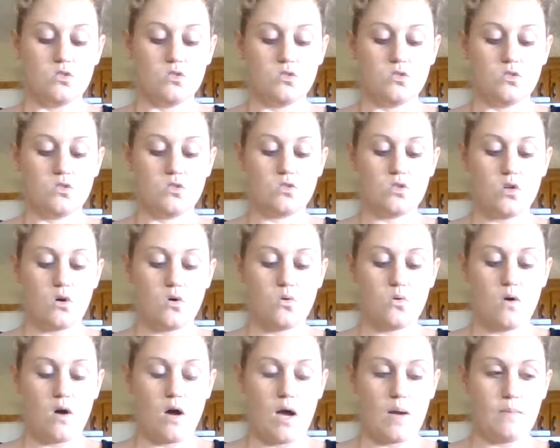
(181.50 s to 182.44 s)

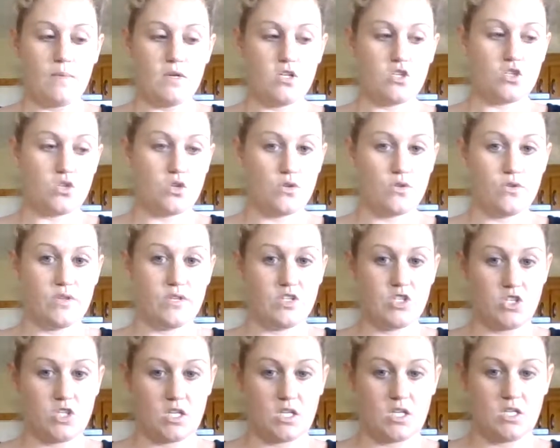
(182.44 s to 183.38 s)
So I'm going to show you the
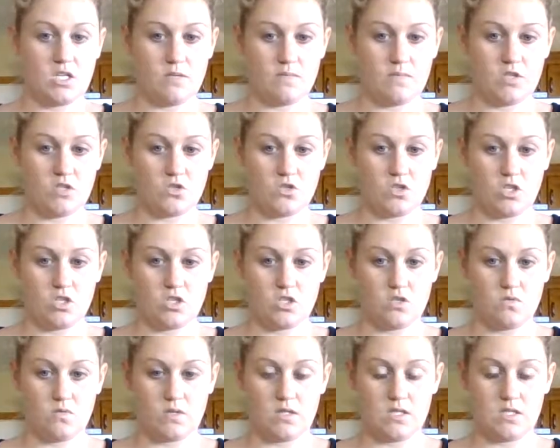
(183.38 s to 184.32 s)
chicken
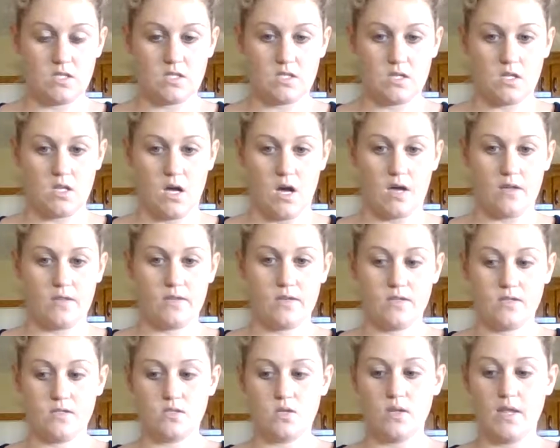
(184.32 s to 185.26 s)
demonstration with this cloth.
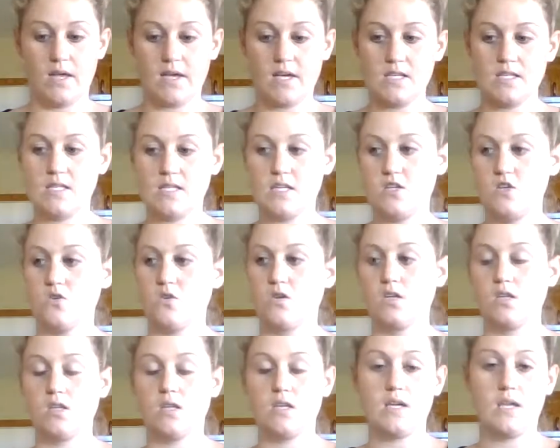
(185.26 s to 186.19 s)
So like I said, you can
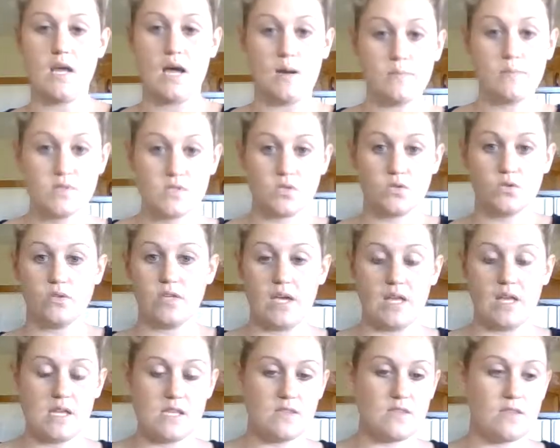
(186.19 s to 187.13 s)
clean absolutely
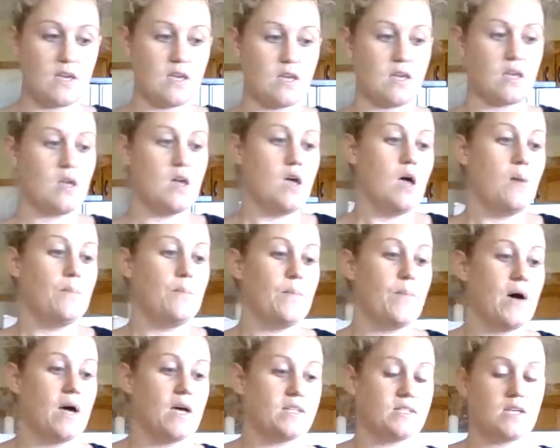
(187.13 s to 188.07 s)
anything,
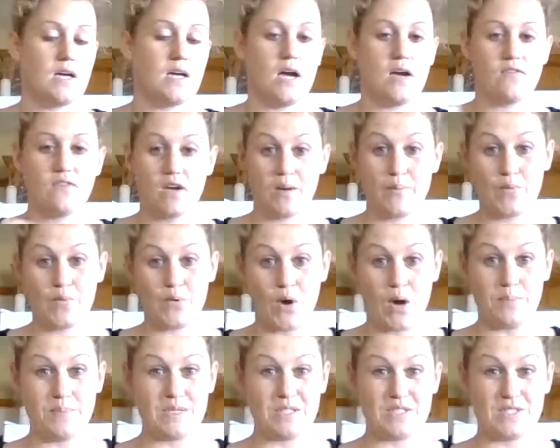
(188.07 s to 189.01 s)
but I've got a raw
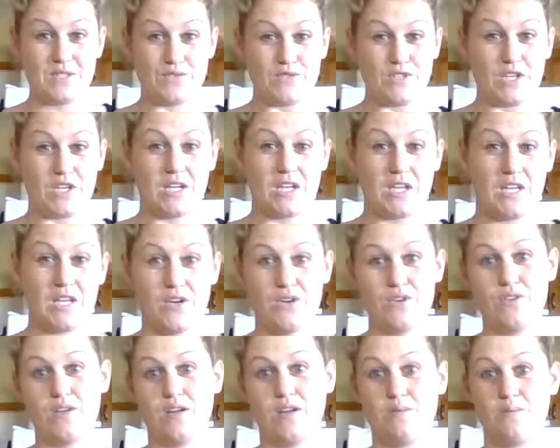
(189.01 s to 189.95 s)
piece of chicken
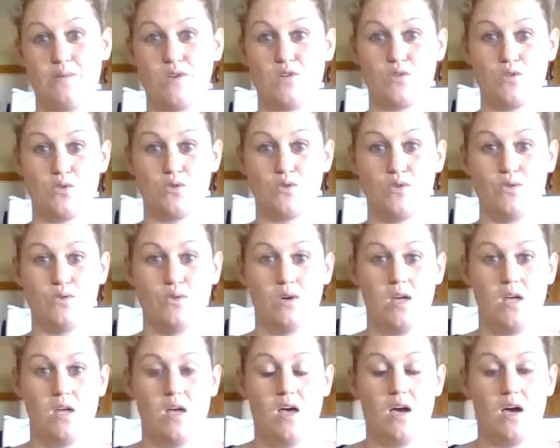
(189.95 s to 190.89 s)
here that I'm going to show you.
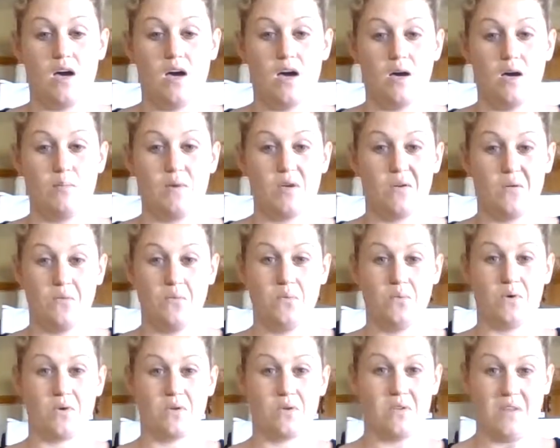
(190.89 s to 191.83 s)
It
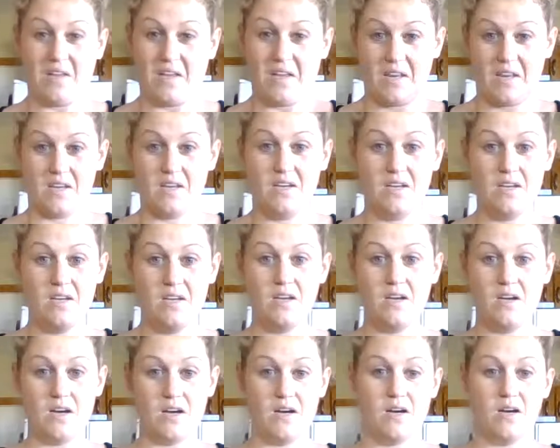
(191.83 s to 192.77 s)
will clean
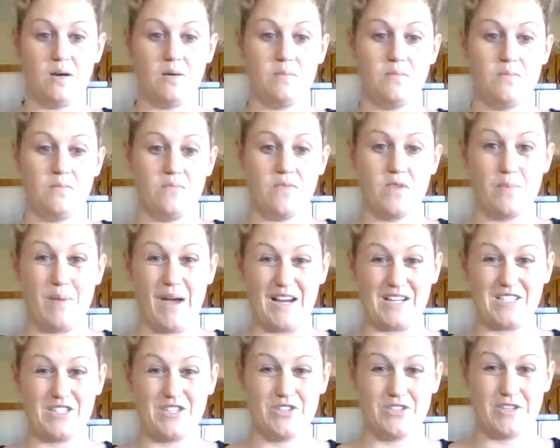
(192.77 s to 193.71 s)
the
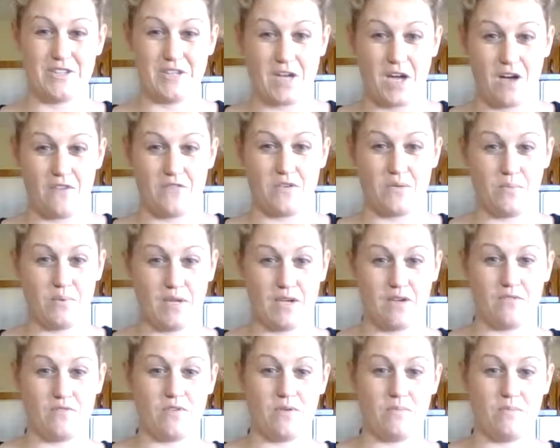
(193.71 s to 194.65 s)
bacteria off the
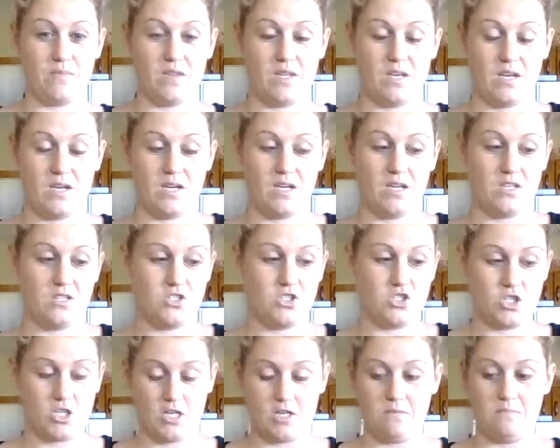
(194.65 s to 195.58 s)
plate from the
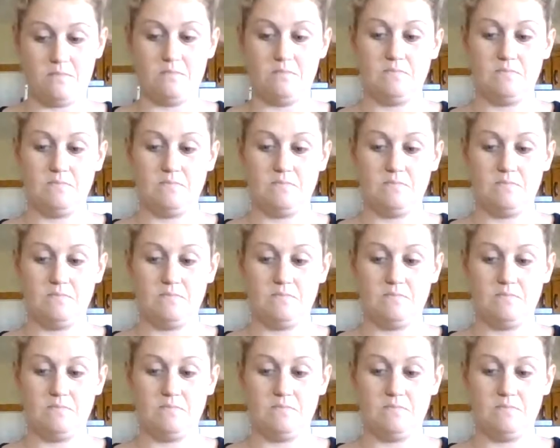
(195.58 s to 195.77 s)
chicken.